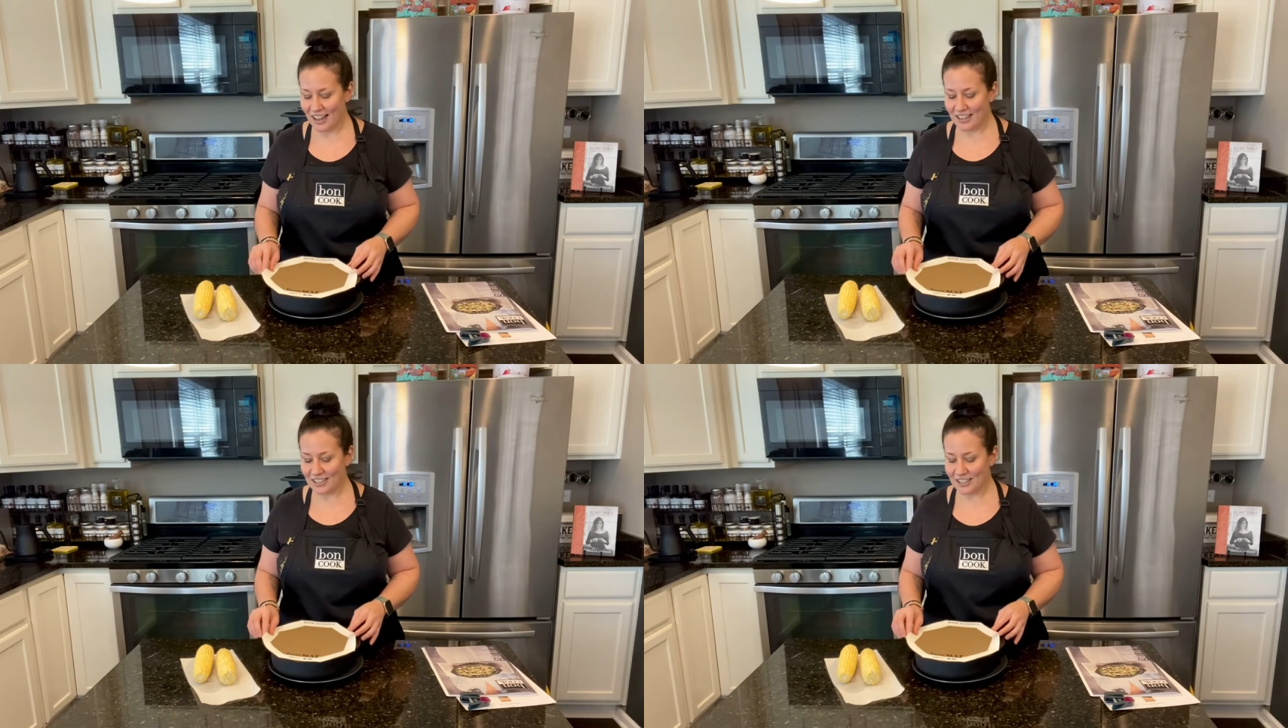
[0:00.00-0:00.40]

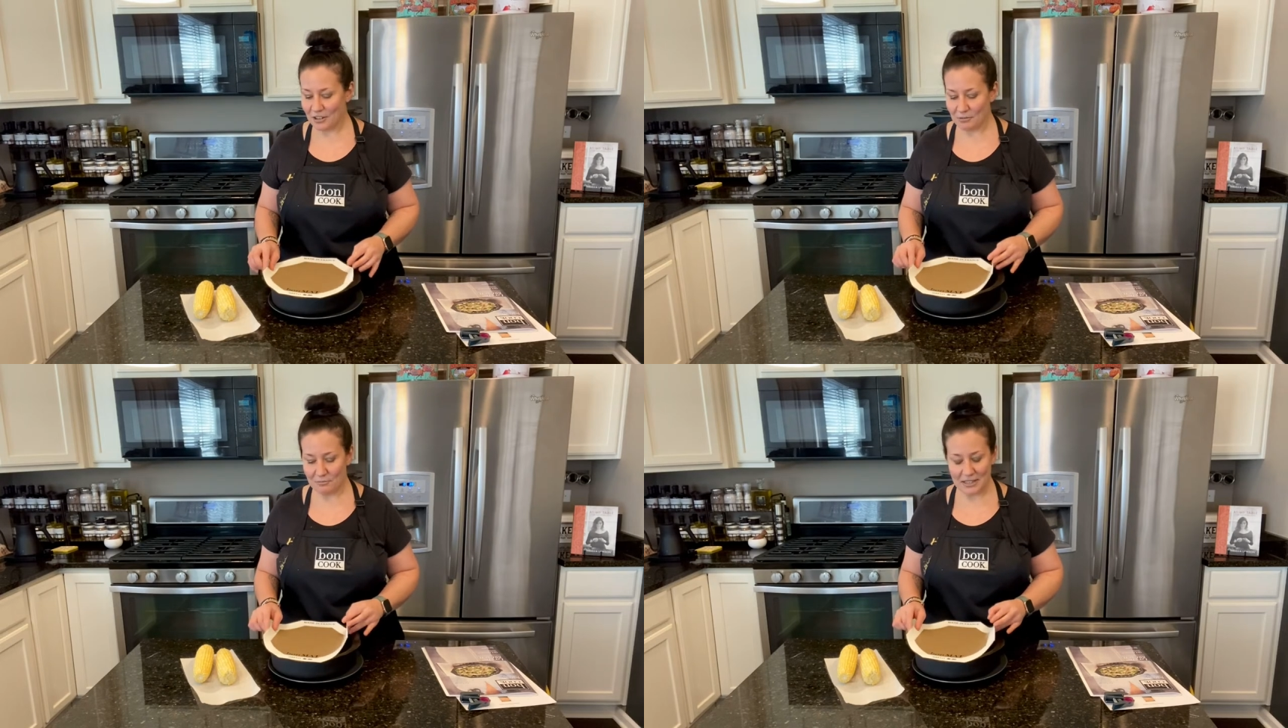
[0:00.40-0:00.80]

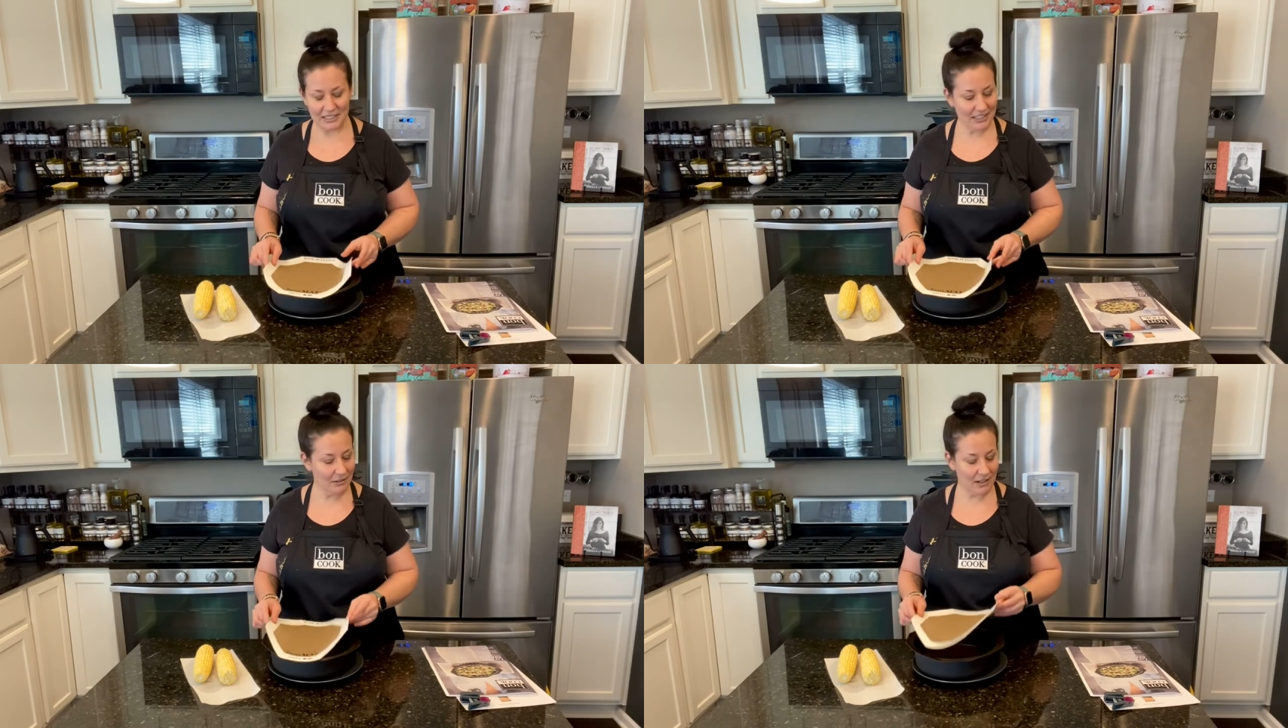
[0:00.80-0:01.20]
So
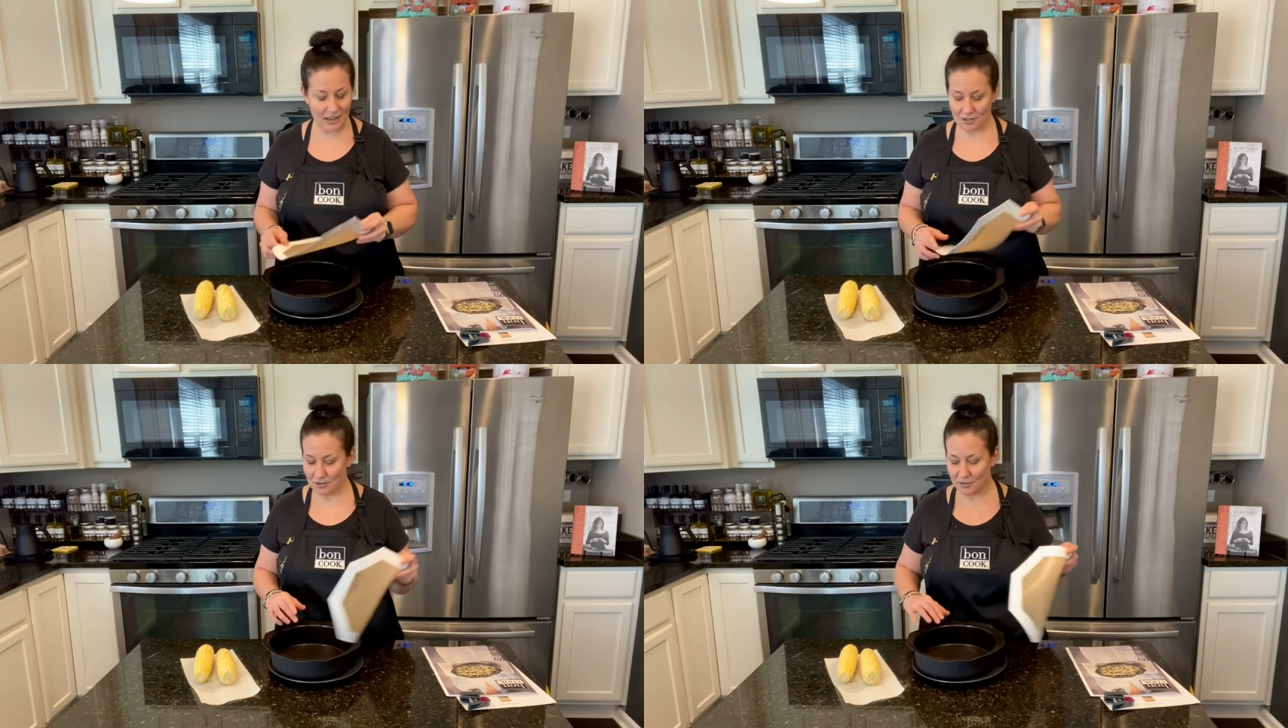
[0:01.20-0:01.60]
basically what I
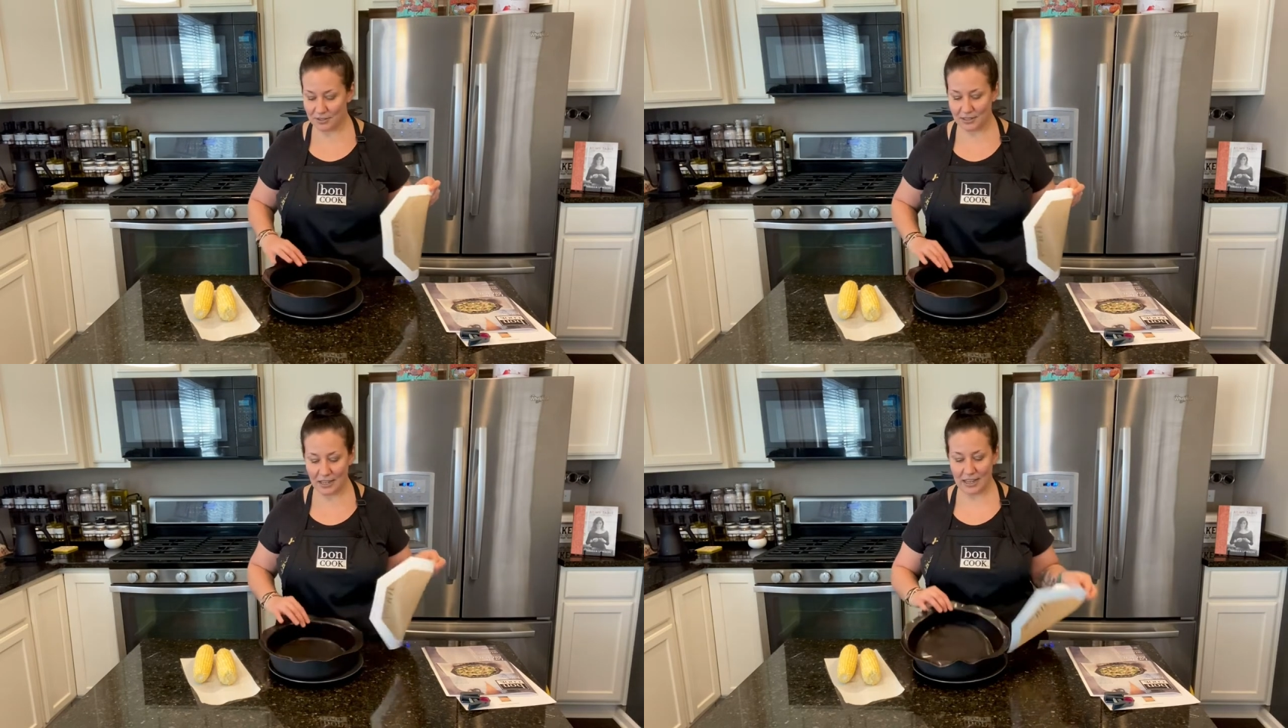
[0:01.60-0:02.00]

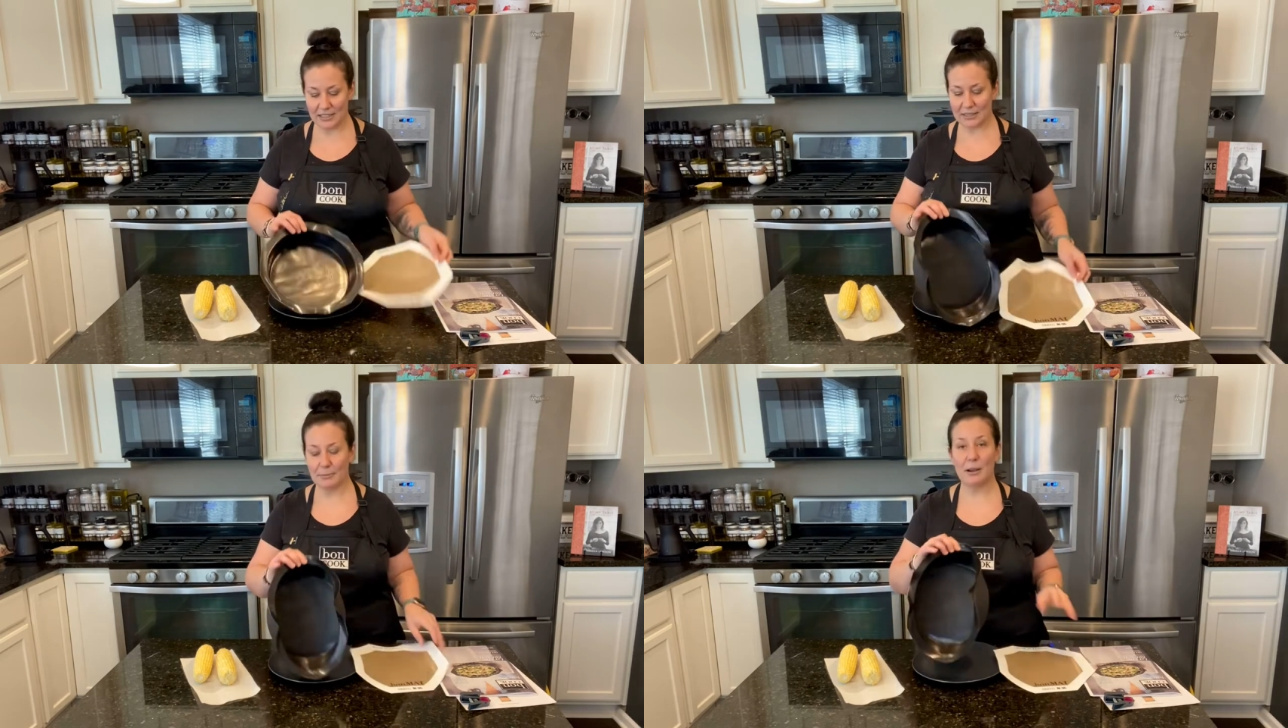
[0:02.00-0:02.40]
use,
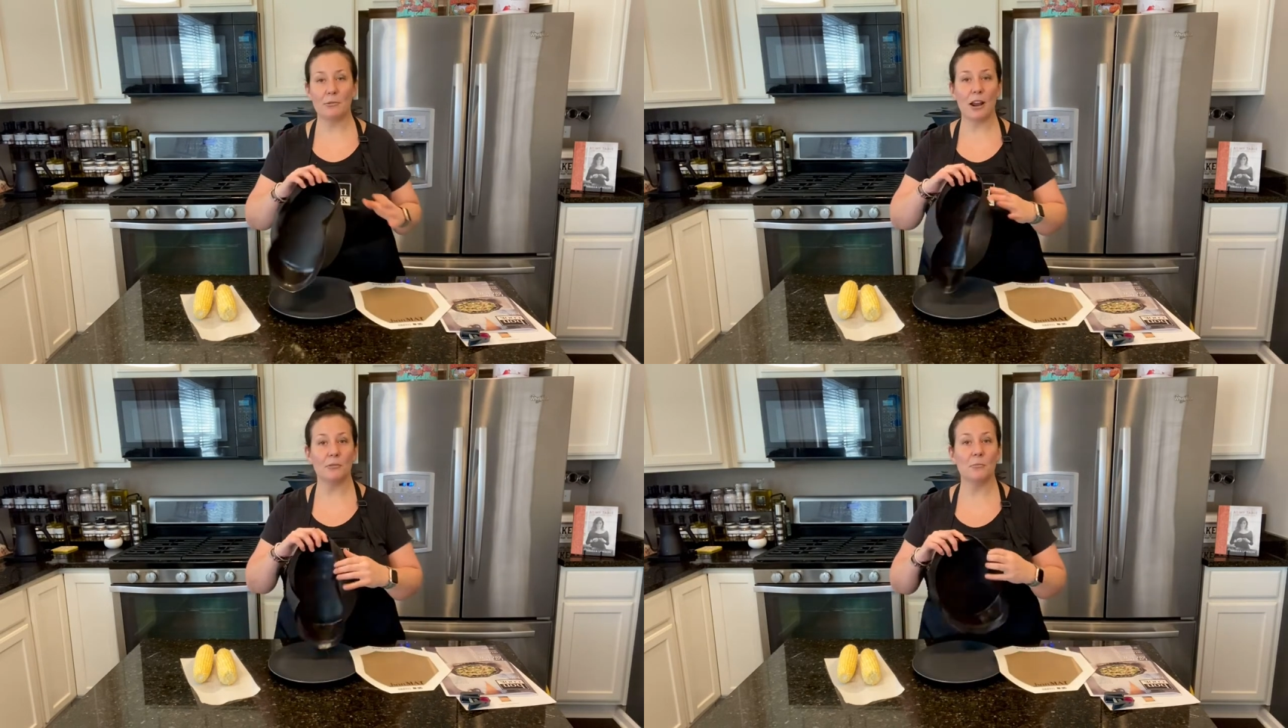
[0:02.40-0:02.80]
it's my
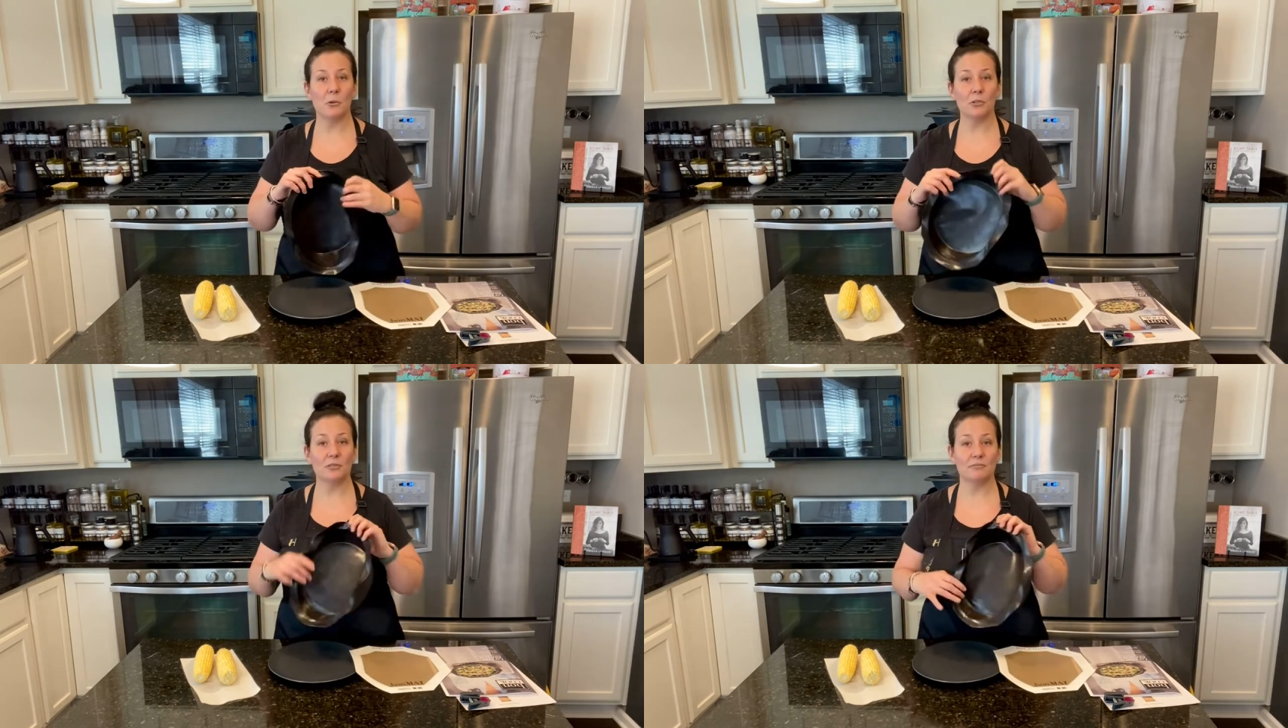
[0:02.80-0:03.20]
round
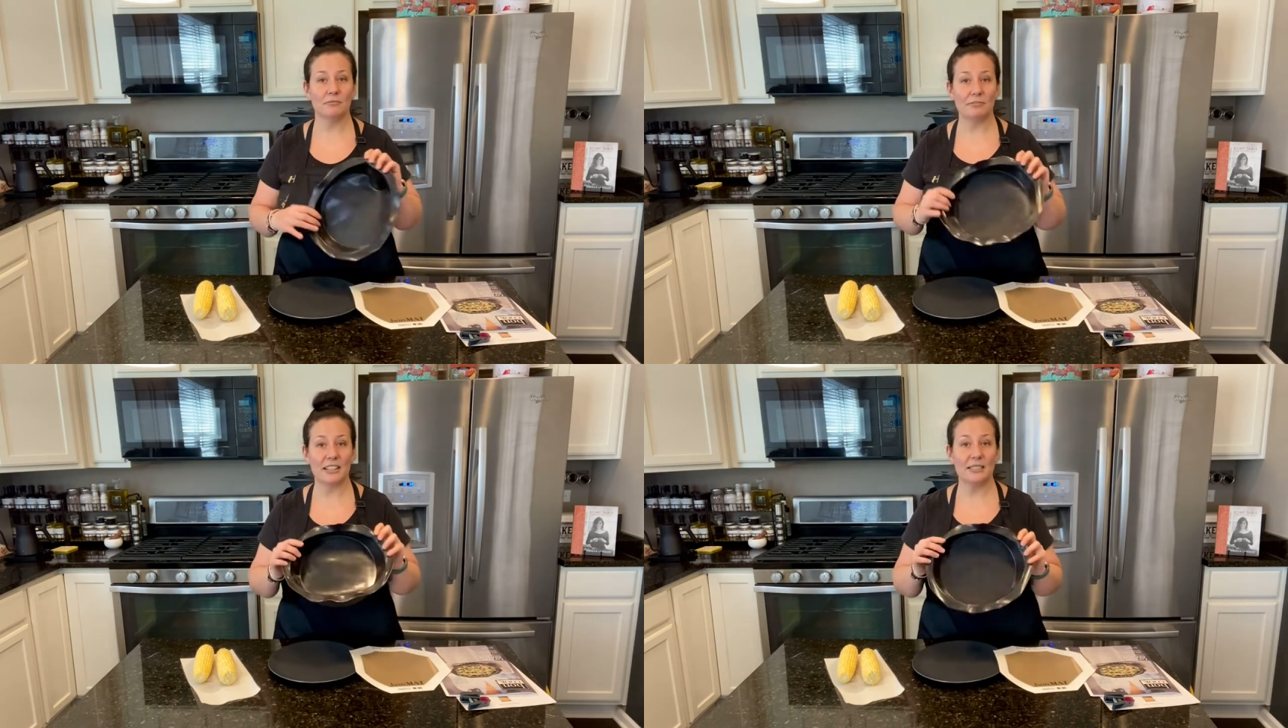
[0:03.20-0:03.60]
mold
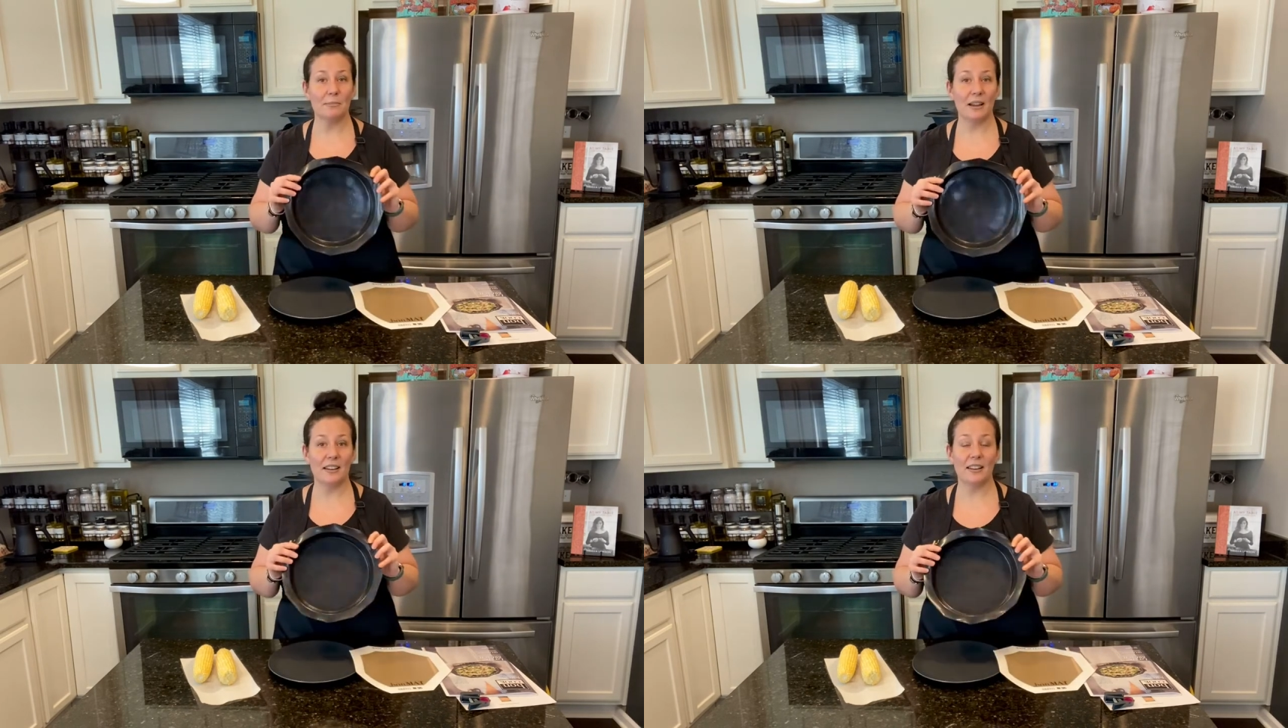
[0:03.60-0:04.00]

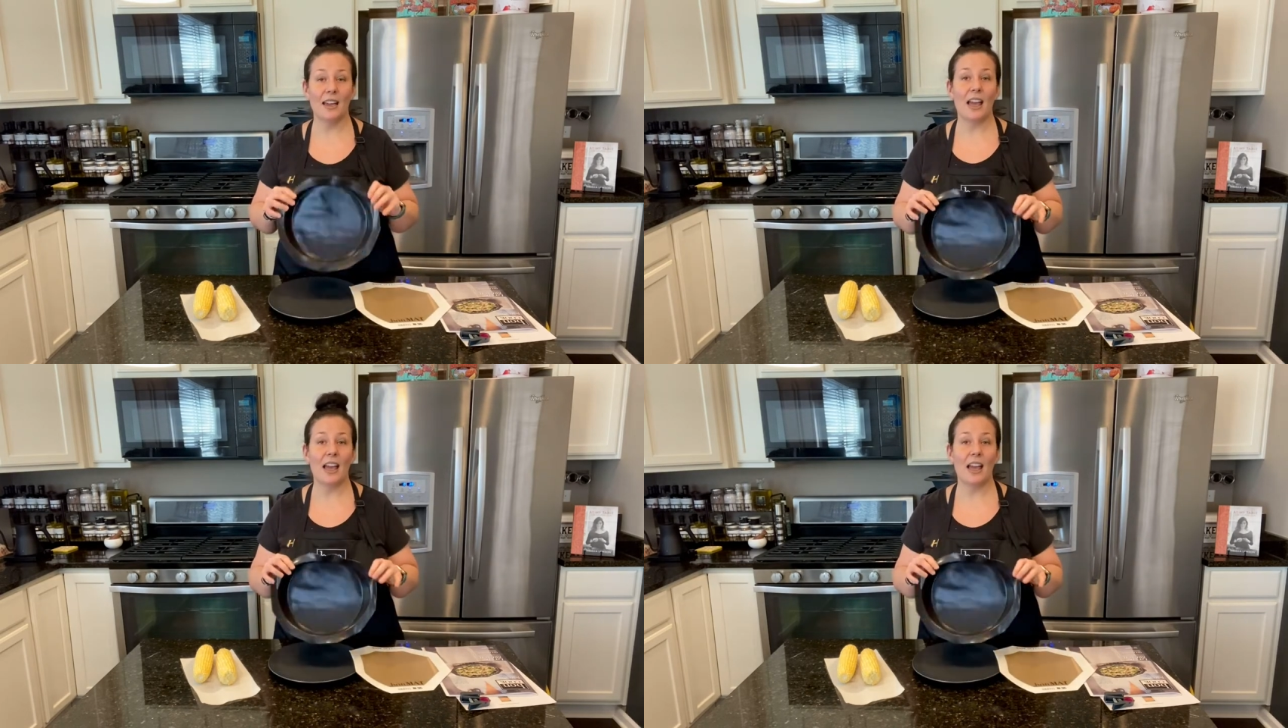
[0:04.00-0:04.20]
Flexipan.